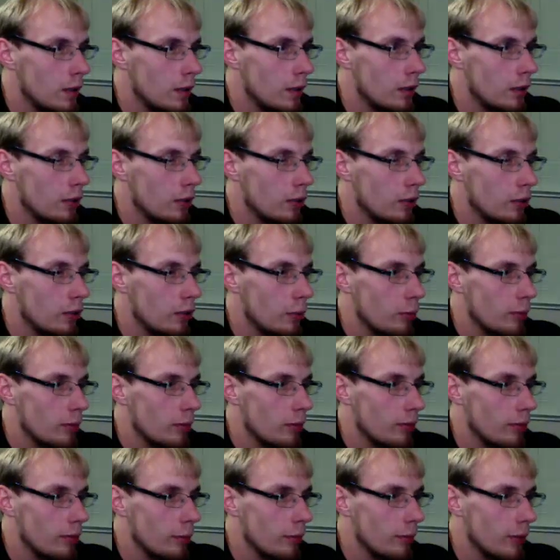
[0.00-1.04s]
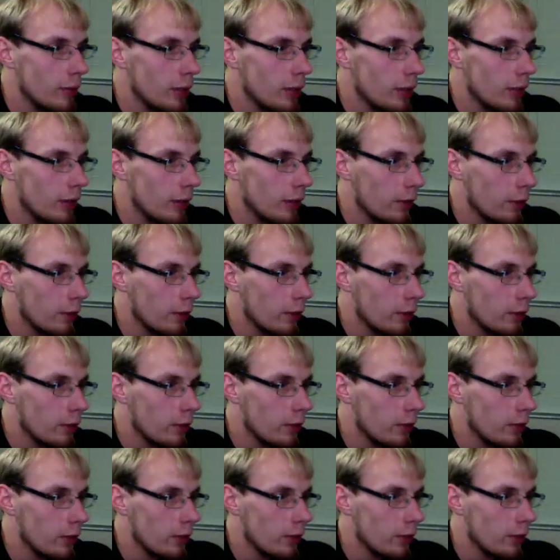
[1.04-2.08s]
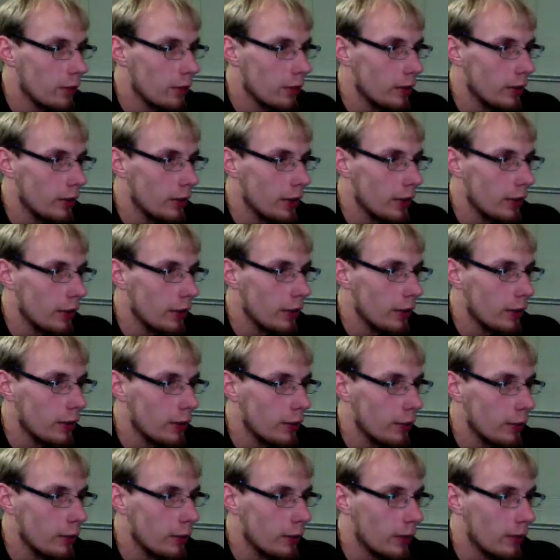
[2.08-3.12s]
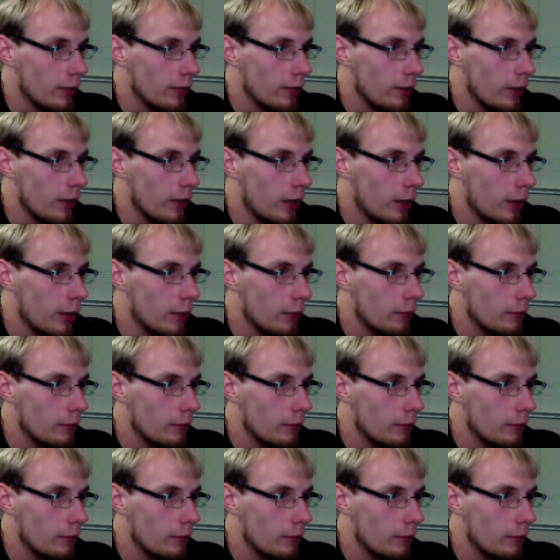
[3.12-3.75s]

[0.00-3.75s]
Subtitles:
Should be zooming in on those UVs right now. I don't know why it's not.